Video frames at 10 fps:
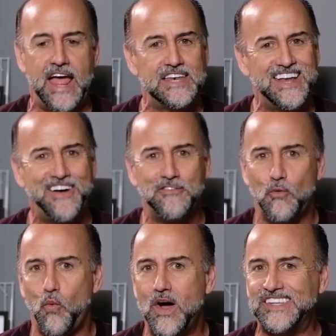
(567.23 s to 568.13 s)
And
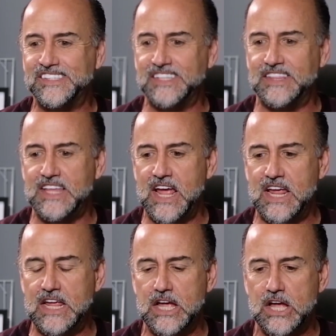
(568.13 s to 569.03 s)
never once did
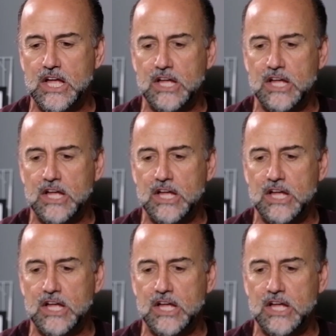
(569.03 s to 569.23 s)
they